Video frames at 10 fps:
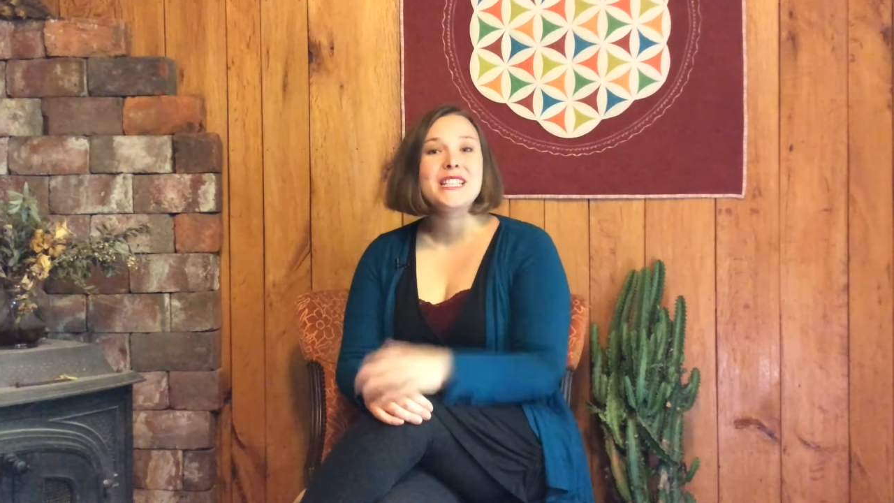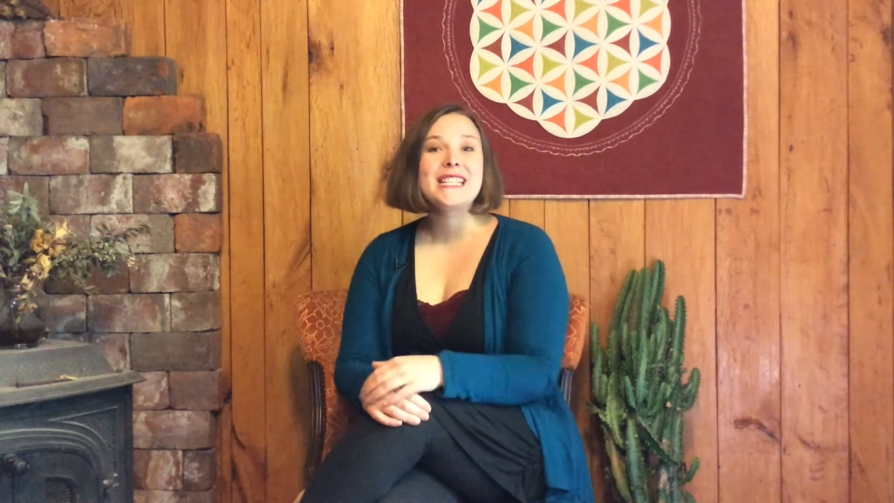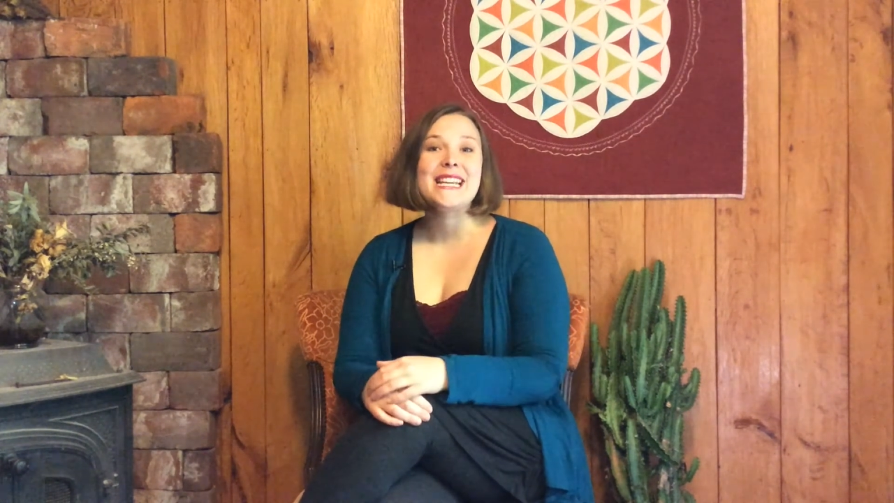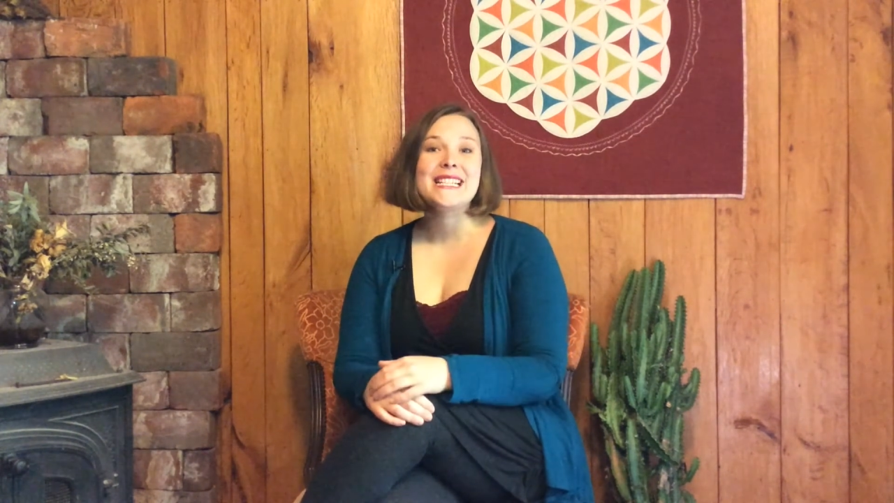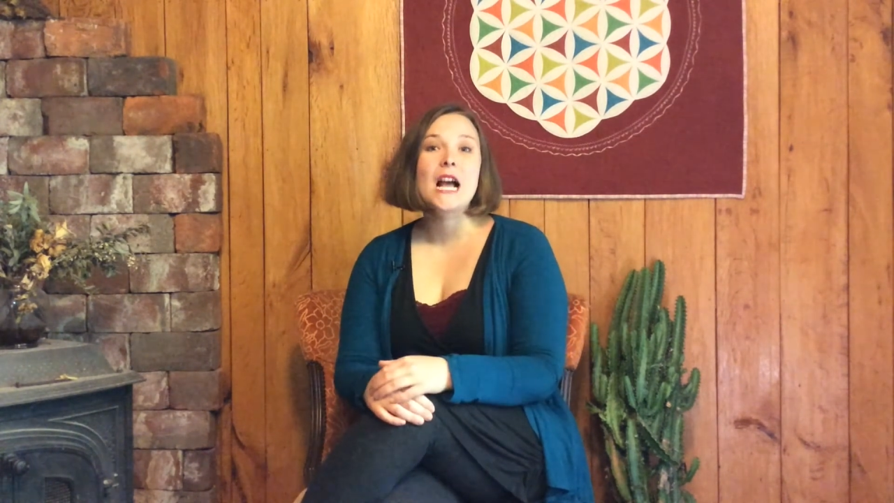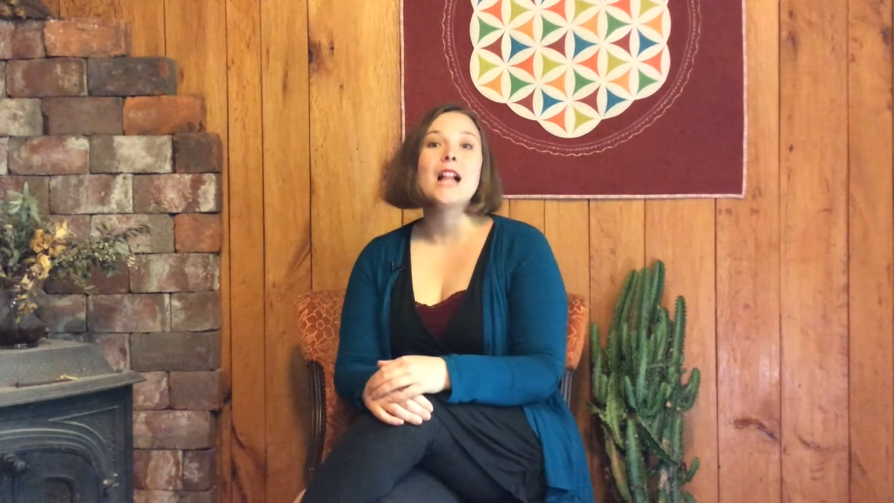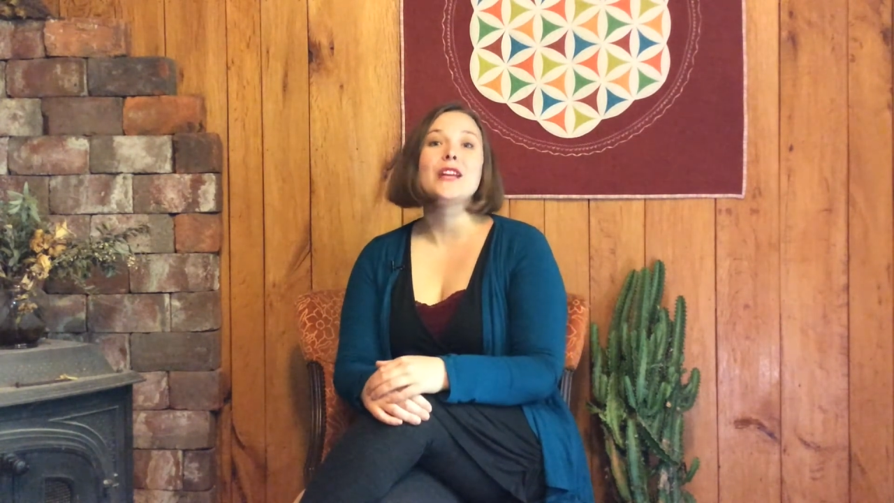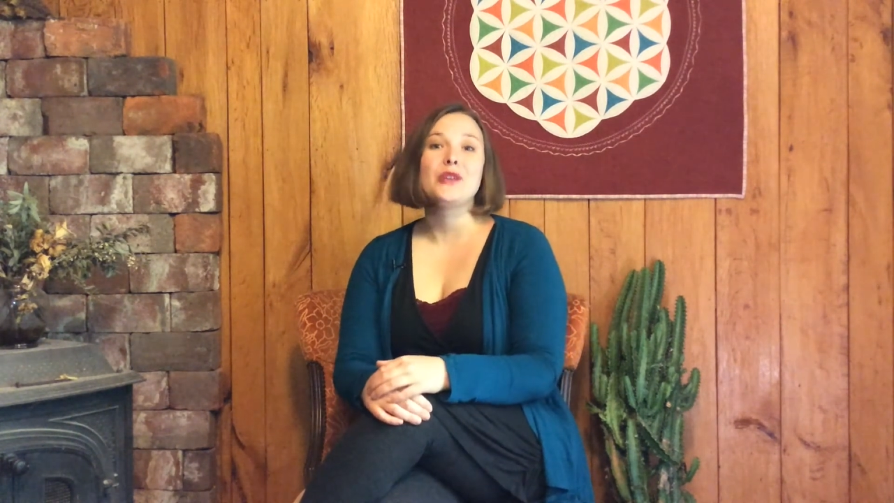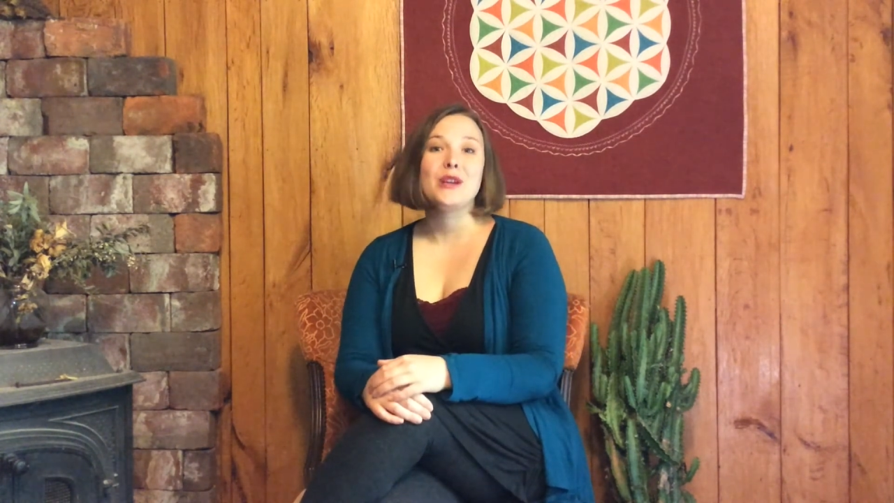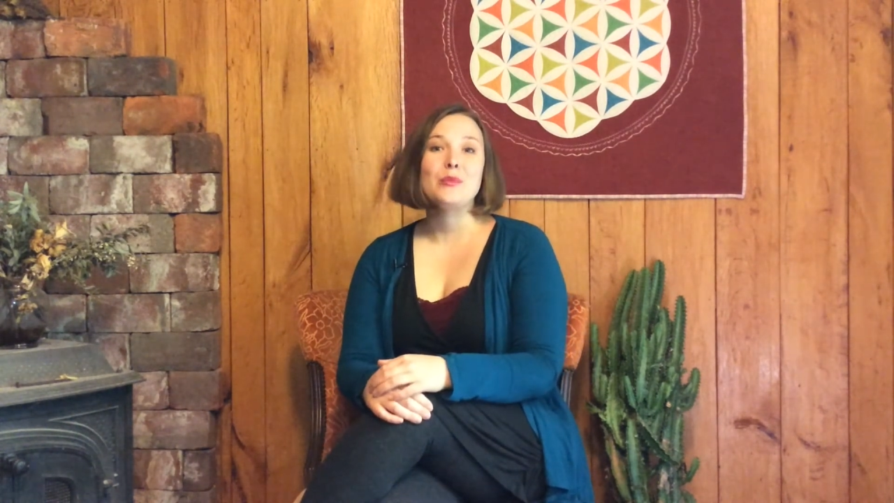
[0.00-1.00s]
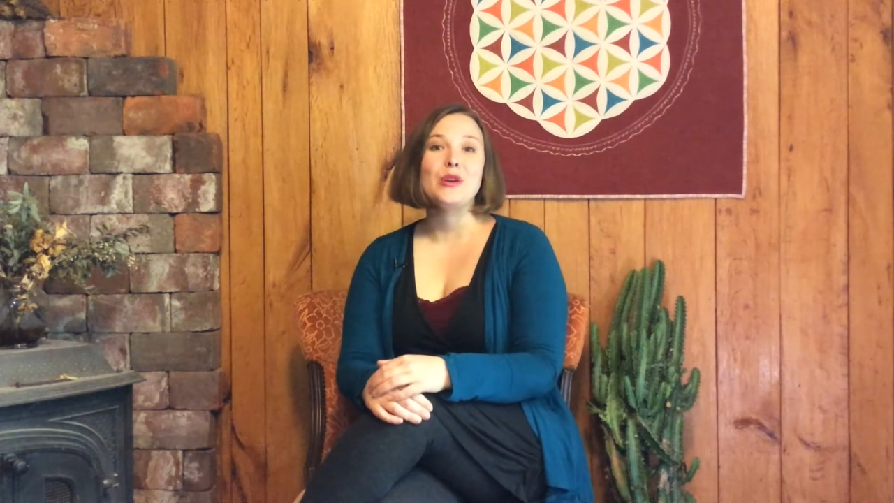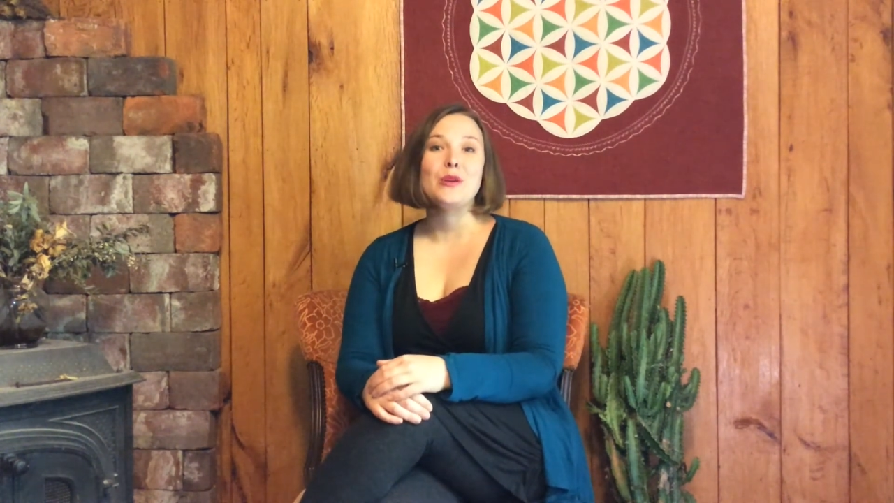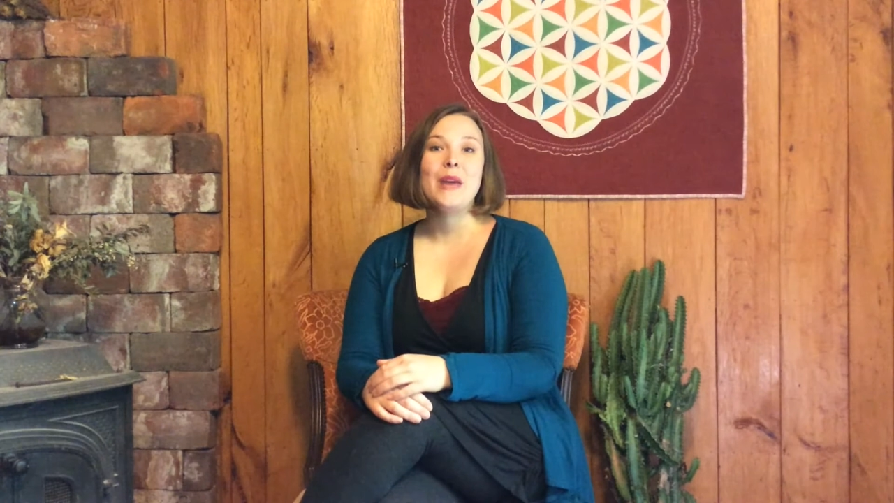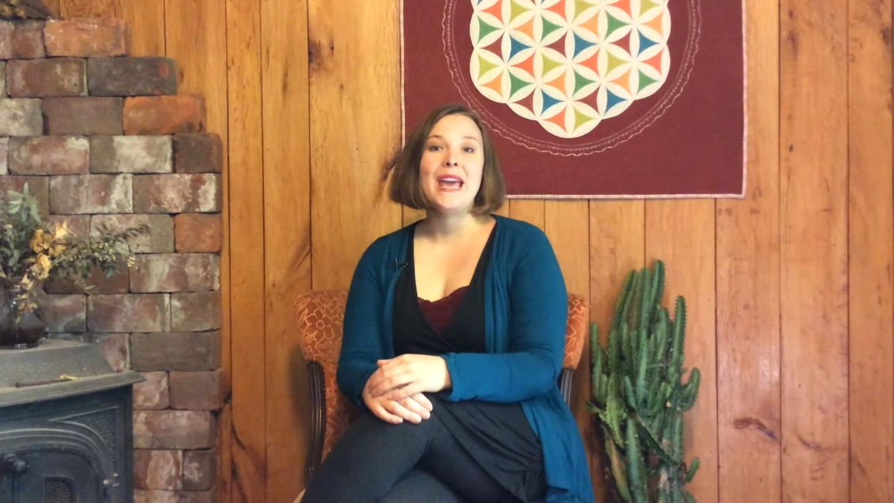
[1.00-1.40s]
today's coloring book